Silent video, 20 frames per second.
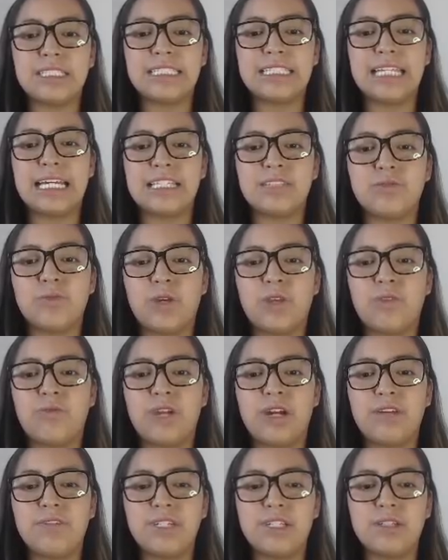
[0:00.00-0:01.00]
says with
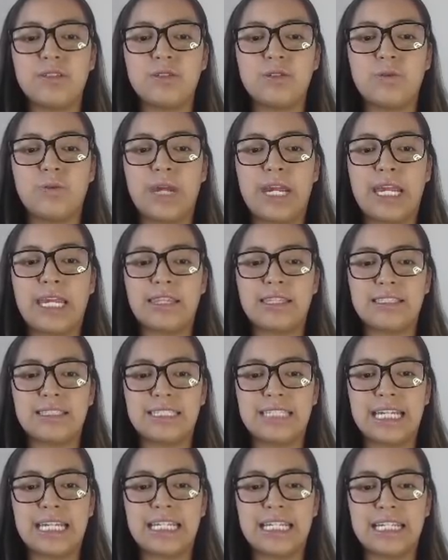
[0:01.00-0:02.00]
revenues the way the
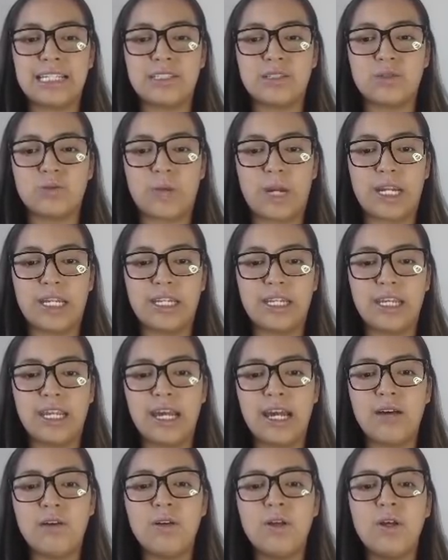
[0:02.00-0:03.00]
state is right
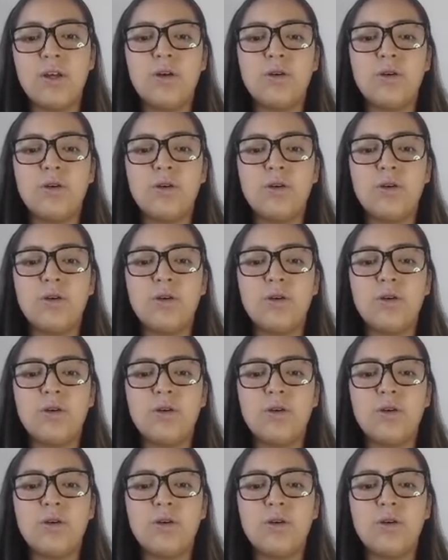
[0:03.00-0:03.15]
now,